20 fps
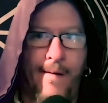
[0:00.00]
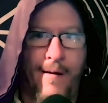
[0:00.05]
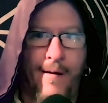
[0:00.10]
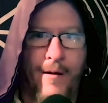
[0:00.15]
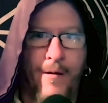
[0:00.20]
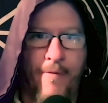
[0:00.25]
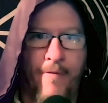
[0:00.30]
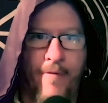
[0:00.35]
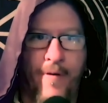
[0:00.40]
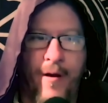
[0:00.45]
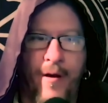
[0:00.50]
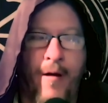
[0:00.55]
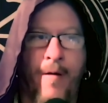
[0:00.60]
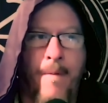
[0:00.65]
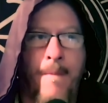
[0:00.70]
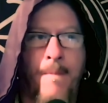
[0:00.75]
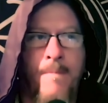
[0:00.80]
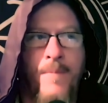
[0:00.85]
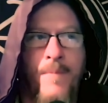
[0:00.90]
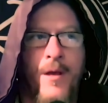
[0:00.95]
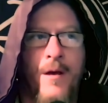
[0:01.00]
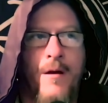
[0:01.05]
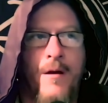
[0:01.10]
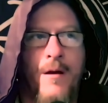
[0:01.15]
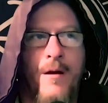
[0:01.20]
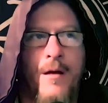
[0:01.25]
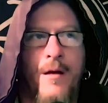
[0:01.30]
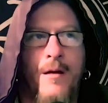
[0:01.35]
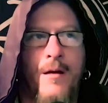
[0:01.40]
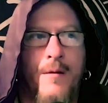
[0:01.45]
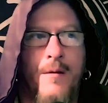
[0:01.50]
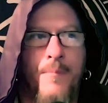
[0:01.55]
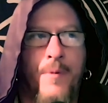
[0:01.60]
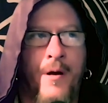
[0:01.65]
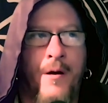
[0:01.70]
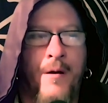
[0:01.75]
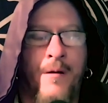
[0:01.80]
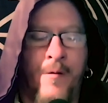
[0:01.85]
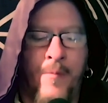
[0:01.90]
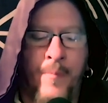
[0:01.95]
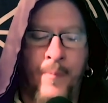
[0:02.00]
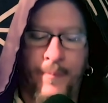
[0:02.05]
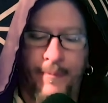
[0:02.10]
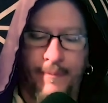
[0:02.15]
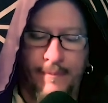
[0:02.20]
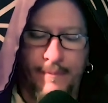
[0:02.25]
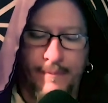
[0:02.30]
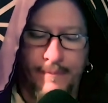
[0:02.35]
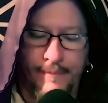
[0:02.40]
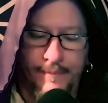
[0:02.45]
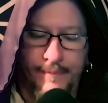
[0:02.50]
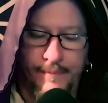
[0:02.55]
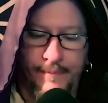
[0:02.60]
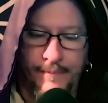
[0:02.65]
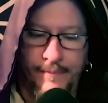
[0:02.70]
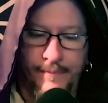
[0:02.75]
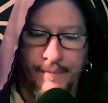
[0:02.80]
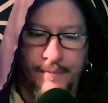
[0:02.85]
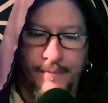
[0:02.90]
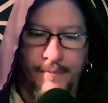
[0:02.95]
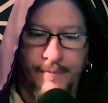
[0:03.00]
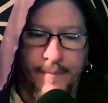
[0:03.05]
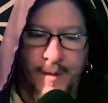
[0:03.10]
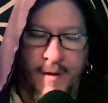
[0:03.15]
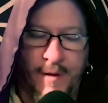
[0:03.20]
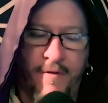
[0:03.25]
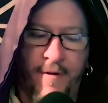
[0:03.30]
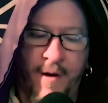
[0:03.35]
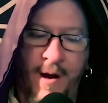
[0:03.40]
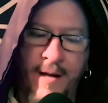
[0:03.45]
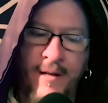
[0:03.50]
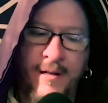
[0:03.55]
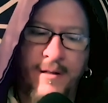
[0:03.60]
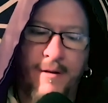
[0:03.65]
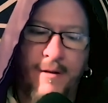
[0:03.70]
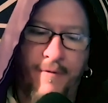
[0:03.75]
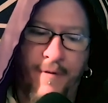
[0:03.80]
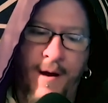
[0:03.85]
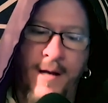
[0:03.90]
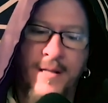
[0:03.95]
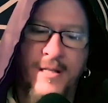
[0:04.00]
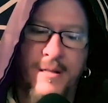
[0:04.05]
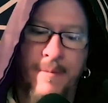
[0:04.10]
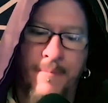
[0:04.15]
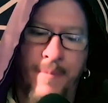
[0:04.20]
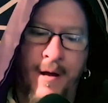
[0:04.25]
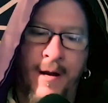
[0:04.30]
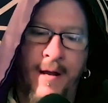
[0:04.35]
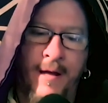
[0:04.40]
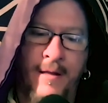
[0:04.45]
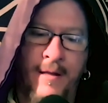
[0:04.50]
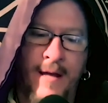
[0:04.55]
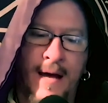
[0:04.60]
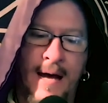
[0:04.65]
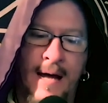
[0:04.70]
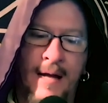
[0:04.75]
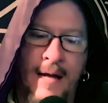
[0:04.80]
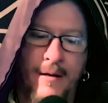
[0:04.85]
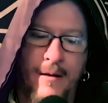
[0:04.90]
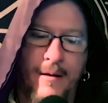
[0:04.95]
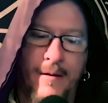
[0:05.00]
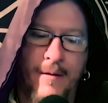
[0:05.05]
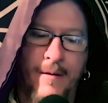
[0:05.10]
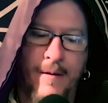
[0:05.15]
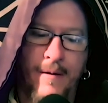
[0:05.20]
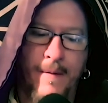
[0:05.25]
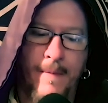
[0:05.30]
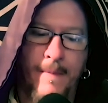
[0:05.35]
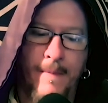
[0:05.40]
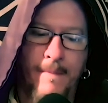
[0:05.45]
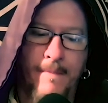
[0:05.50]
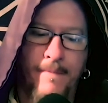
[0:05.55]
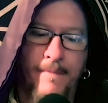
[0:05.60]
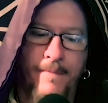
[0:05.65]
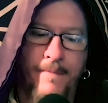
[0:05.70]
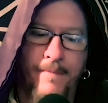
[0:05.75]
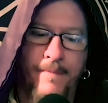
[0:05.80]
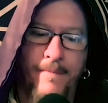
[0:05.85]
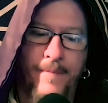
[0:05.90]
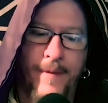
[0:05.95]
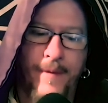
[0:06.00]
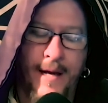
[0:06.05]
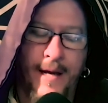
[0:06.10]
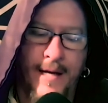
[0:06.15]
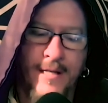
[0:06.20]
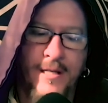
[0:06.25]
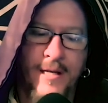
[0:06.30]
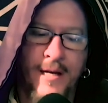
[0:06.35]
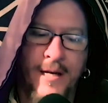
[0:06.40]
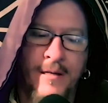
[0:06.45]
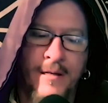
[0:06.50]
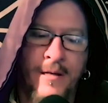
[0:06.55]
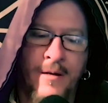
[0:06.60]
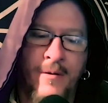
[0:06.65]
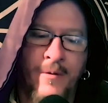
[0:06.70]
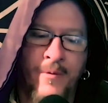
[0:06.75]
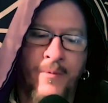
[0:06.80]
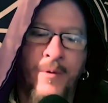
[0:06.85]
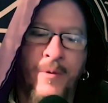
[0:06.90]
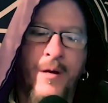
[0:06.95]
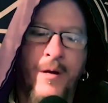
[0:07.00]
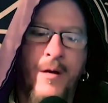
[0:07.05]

Go figure. But um, to find to find somebody that, like I said, you know,